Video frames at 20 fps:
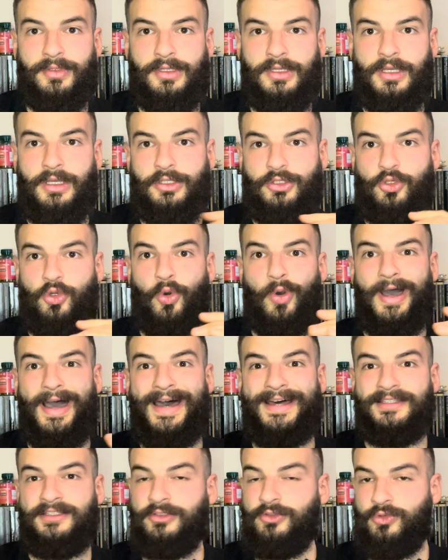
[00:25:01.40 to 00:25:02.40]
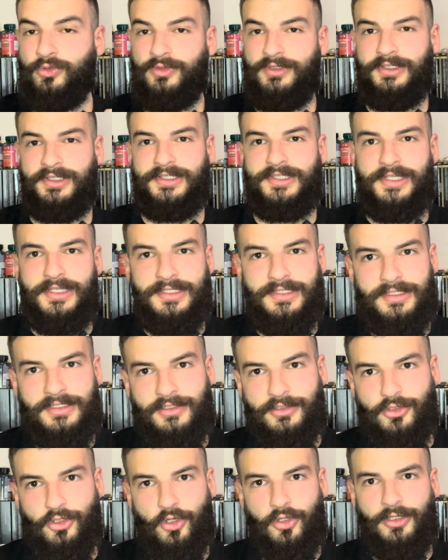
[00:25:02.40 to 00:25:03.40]
You add to the
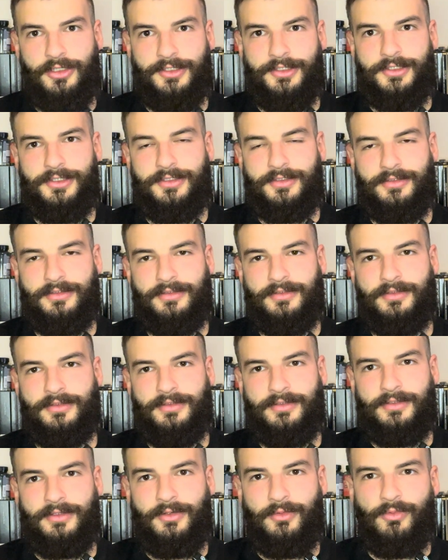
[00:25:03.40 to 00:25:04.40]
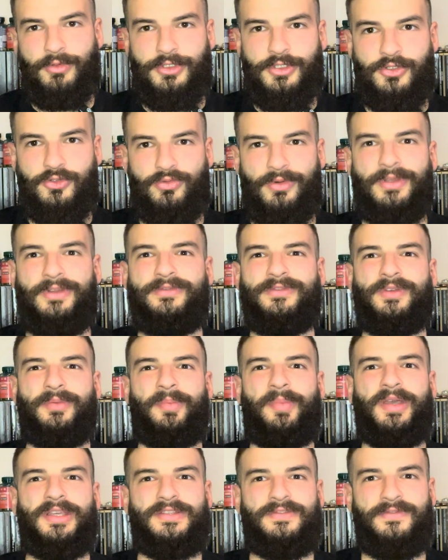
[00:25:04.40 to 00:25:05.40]
existing knowledge, which is one of the
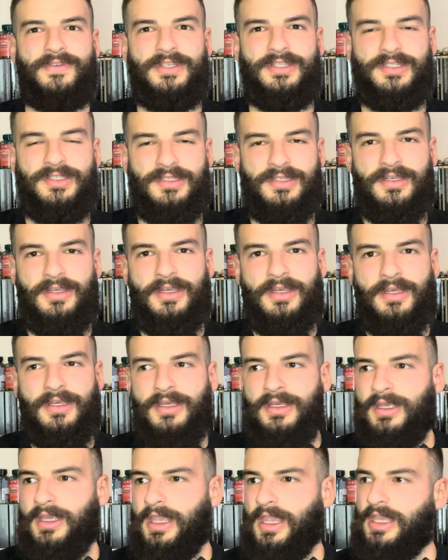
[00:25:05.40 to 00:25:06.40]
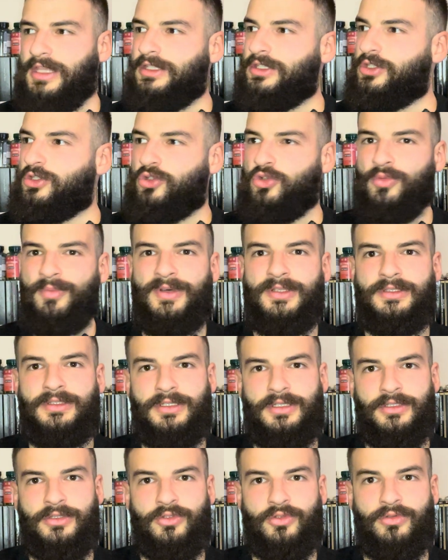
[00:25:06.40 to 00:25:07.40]
best things any human
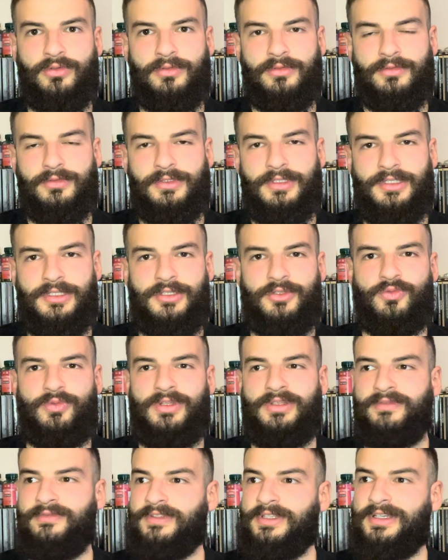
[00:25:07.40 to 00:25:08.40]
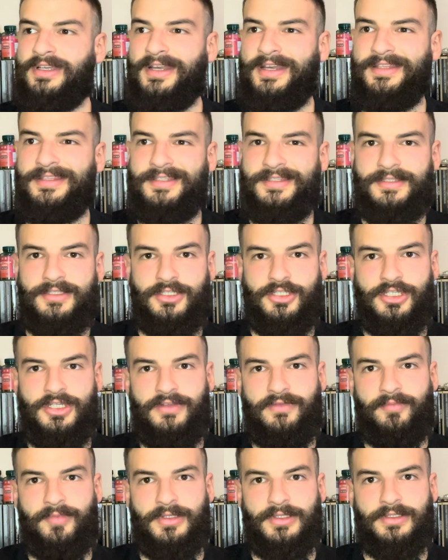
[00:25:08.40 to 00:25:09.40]
can do. This is one of the greatest
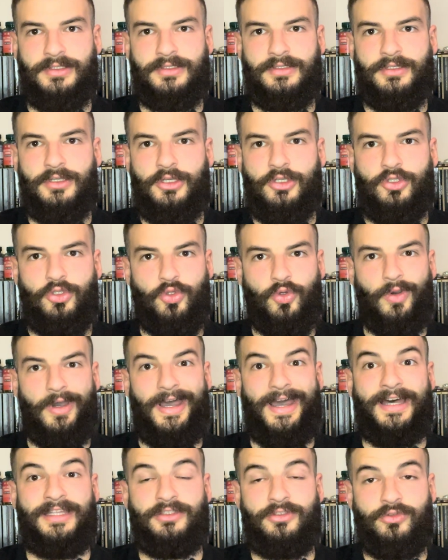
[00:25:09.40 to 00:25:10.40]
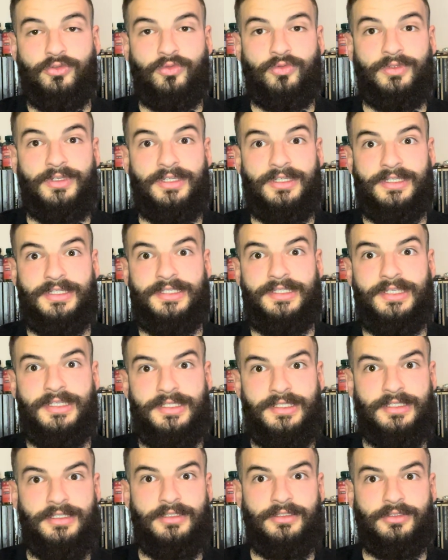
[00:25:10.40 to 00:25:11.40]
achievements. You add to the
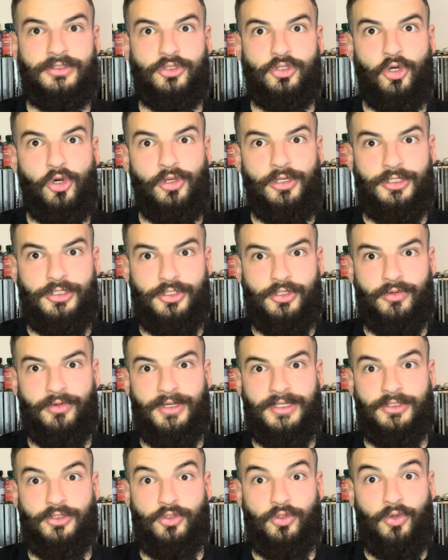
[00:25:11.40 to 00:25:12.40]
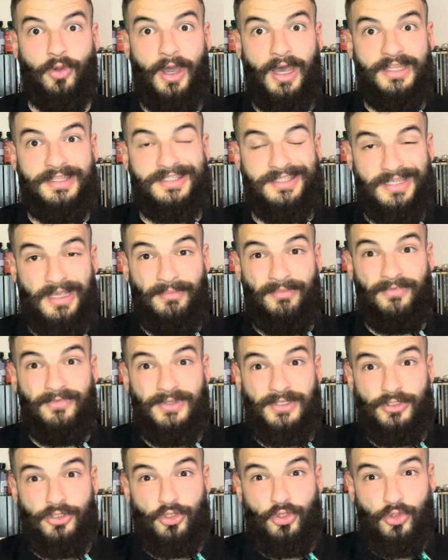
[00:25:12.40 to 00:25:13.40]
existing knowledge already. You add
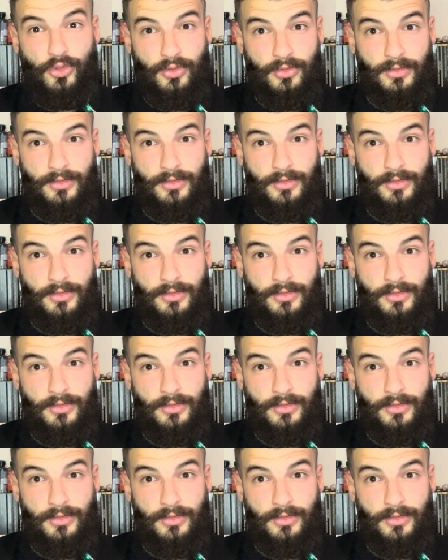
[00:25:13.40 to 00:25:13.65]
something new.